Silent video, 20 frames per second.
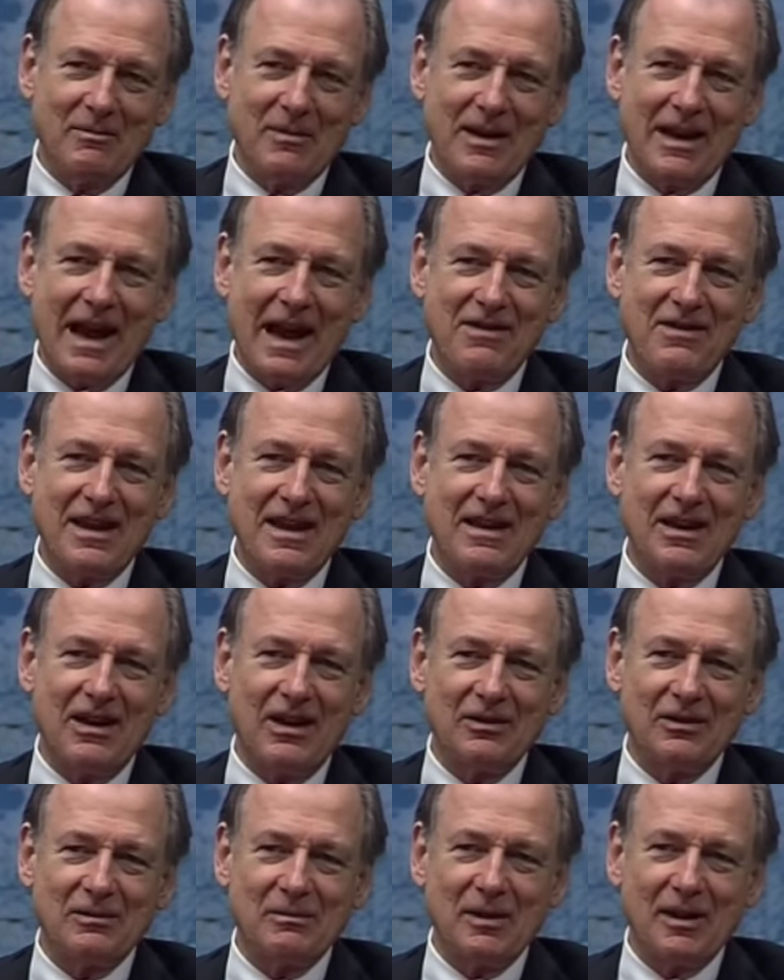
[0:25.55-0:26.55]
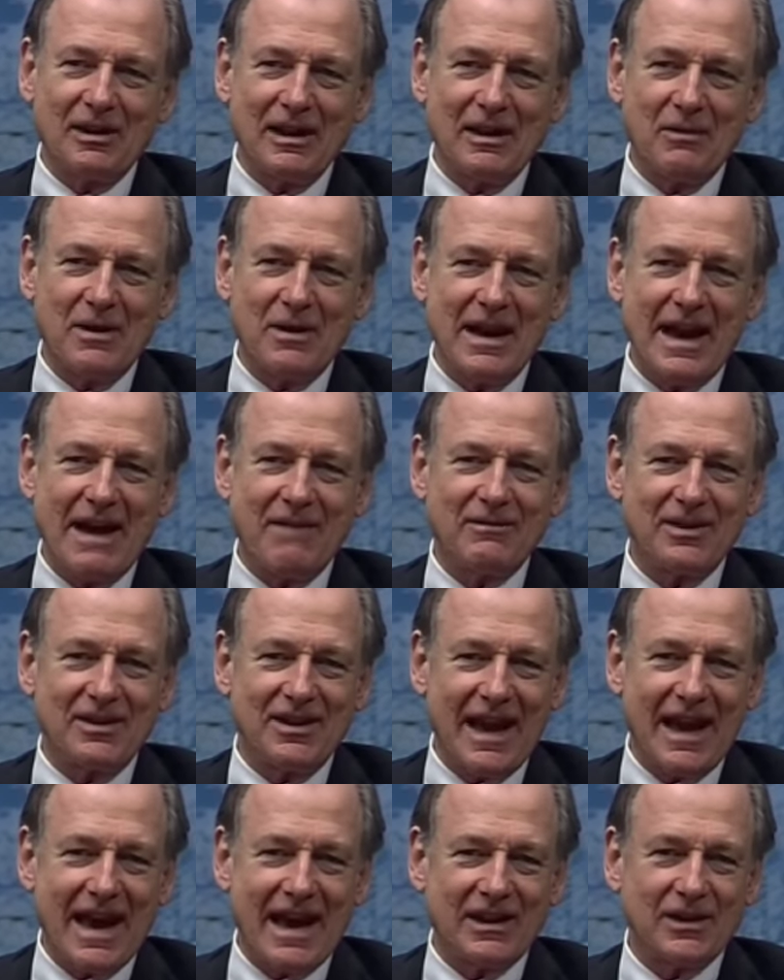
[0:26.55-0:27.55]
but I think ultimately we have to
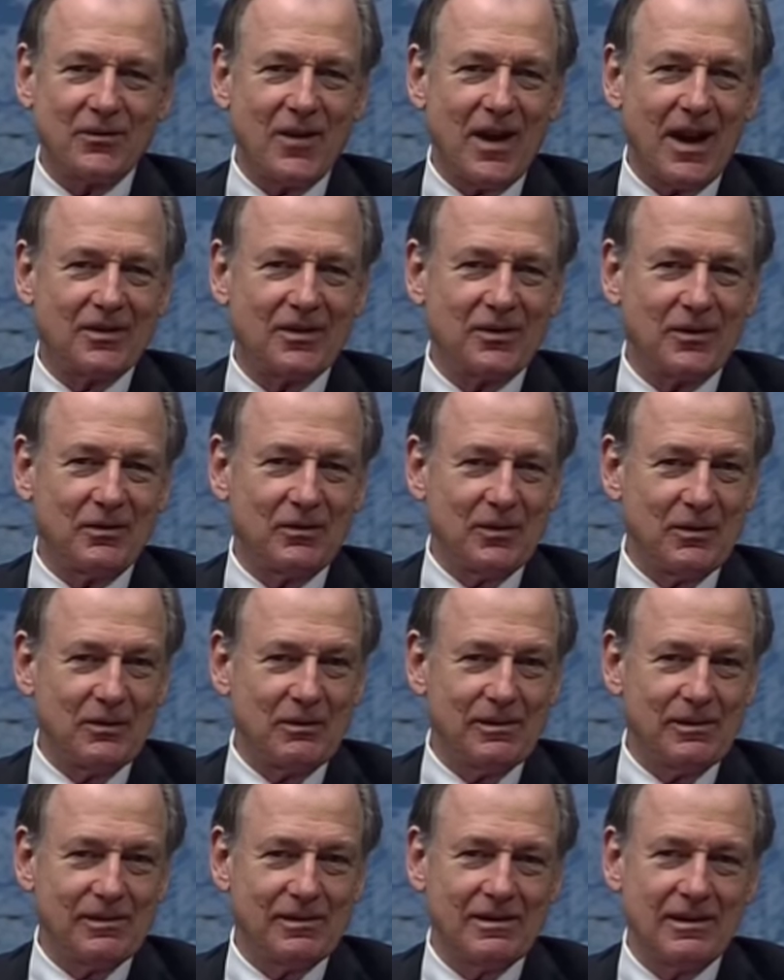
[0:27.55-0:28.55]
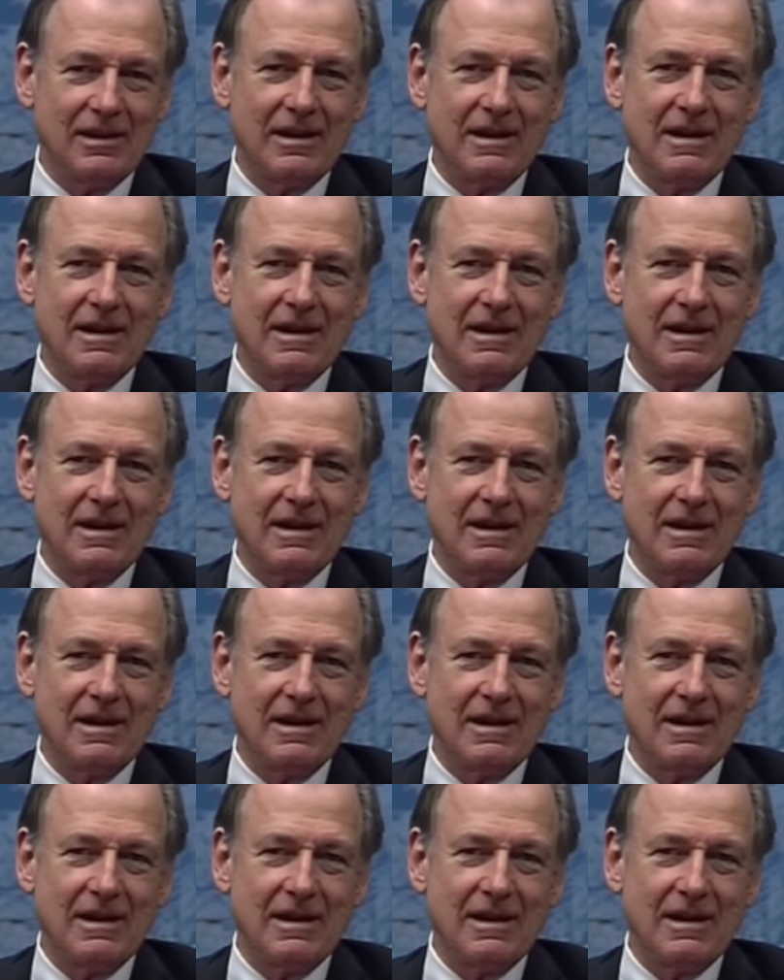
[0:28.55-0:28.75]
tax fossil fuels